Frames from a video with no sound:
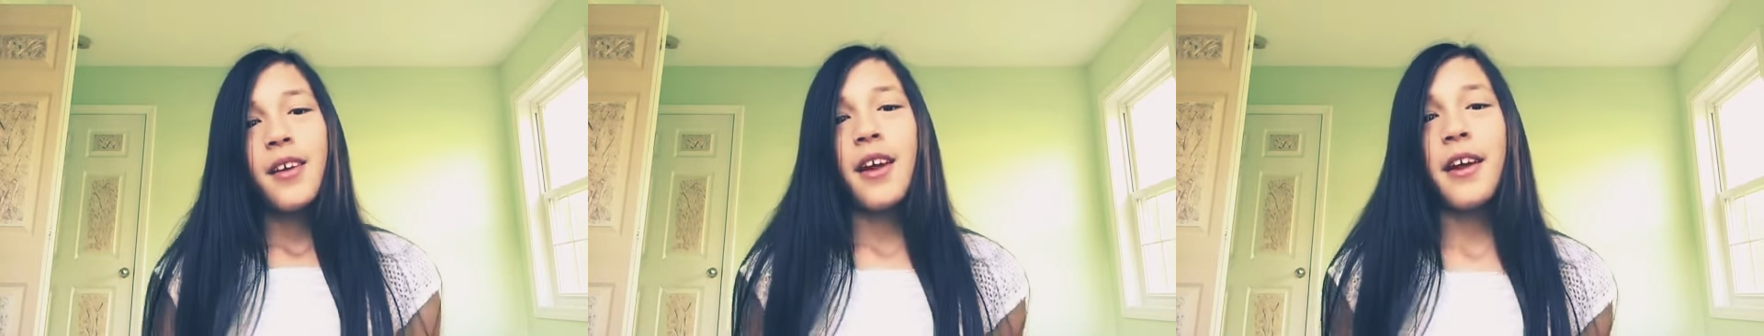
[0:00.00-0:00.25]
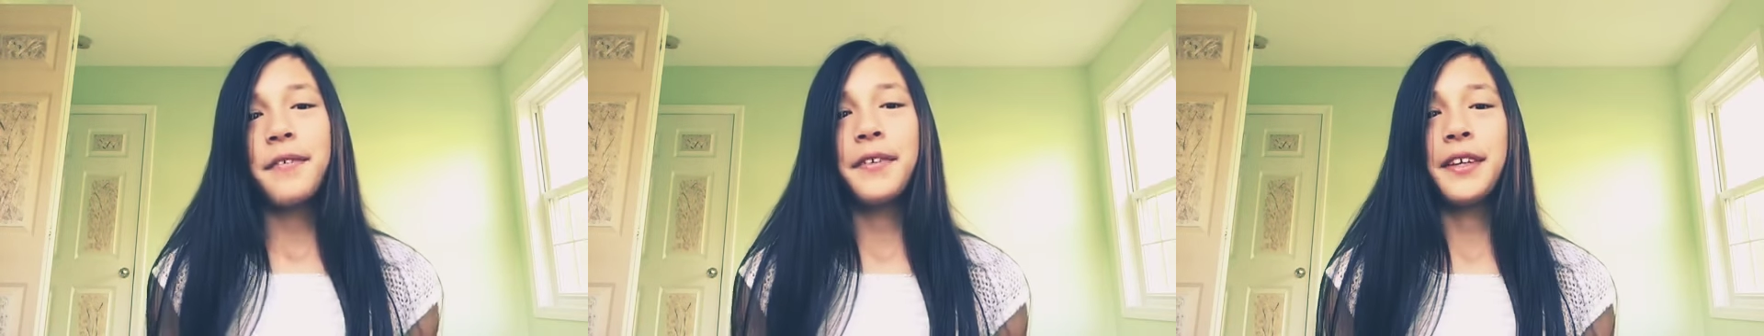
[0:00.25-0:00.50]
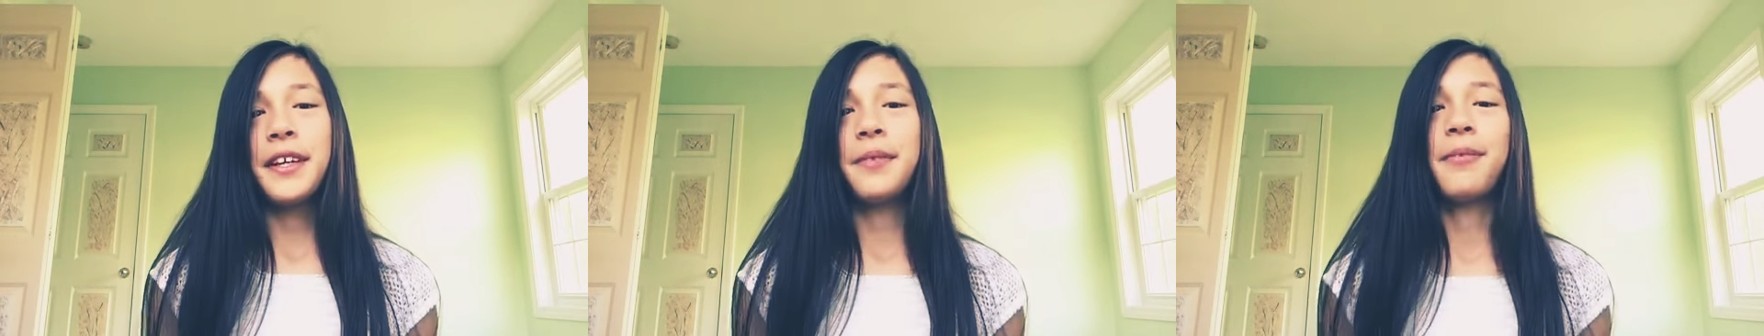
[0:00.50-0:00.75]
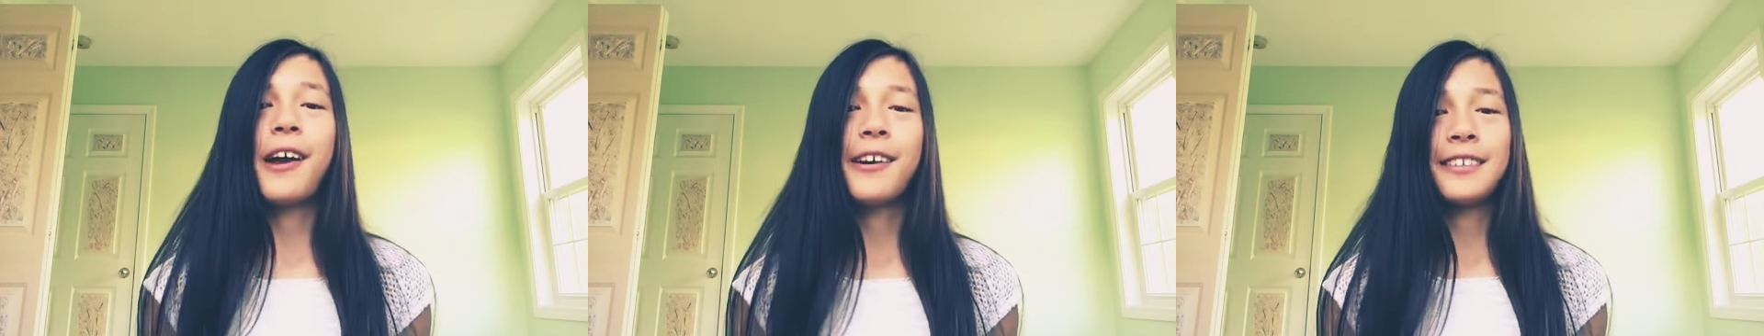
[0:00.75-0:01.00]
if you're
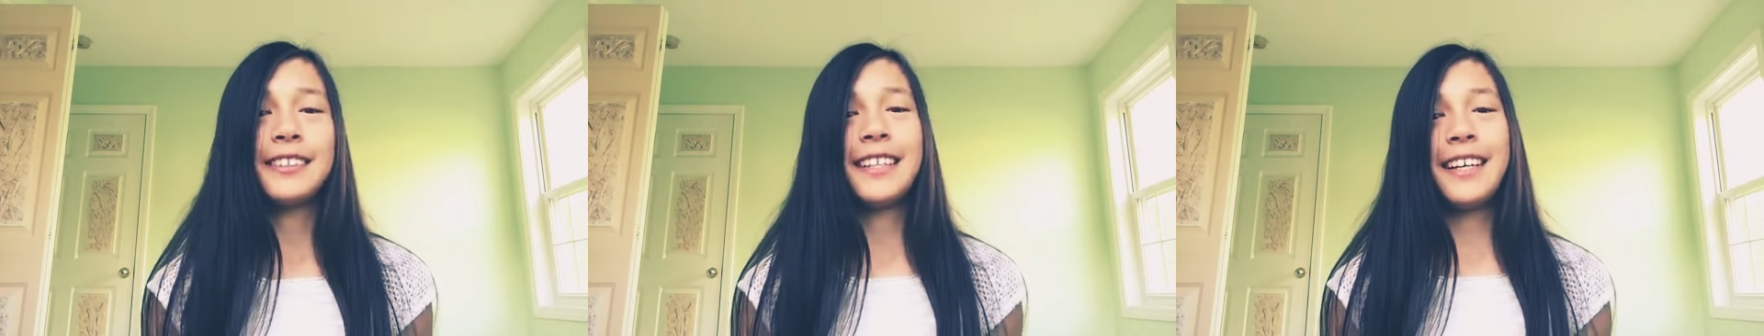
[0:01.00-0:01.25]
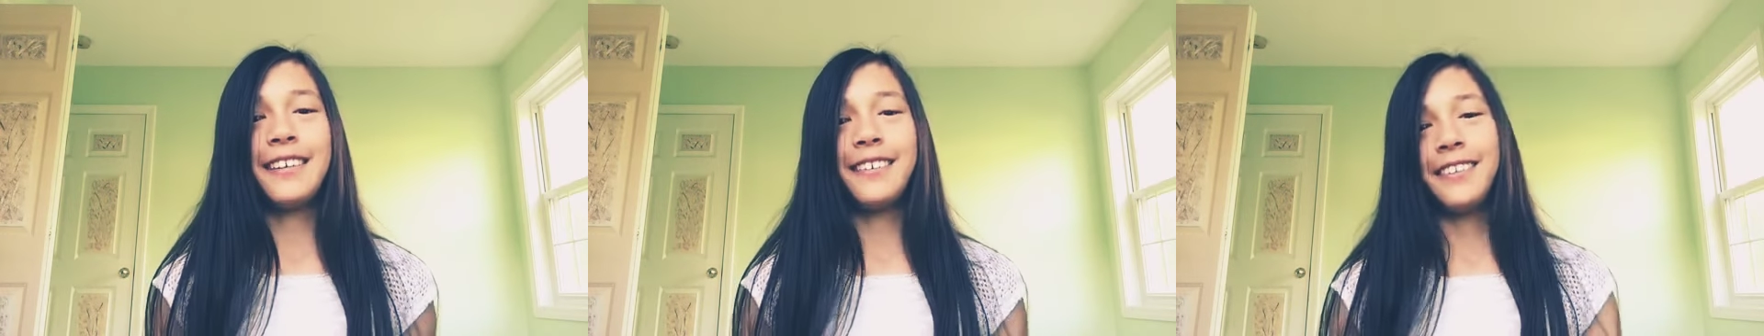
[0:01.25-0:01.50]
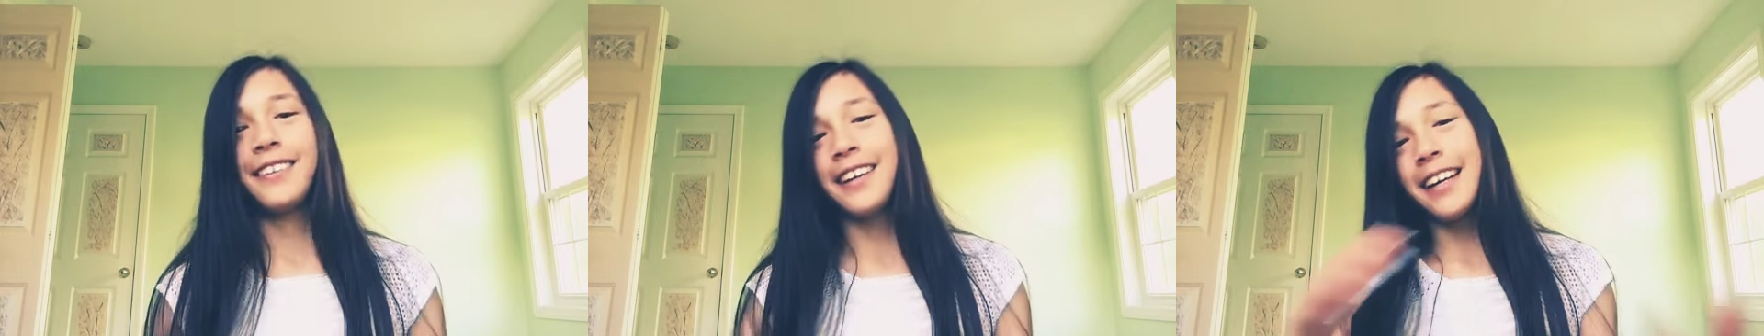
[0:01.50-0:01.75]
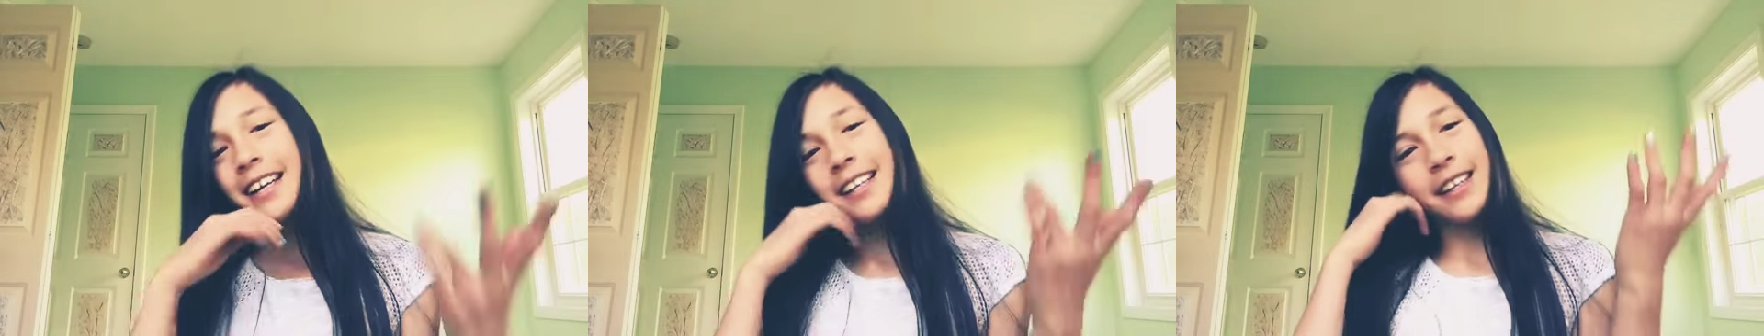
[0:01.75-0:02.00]
in my recital or
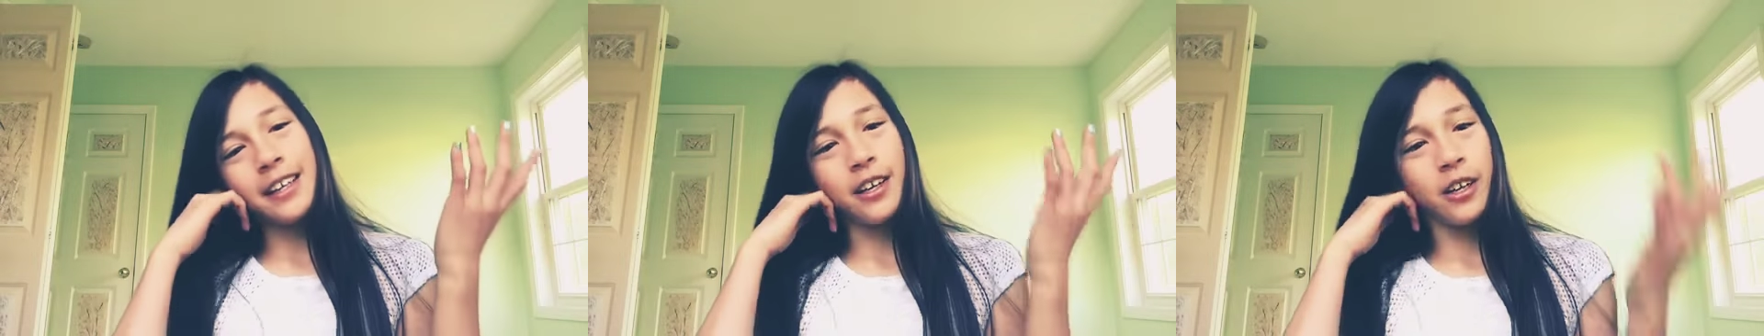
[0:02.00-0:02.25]
anything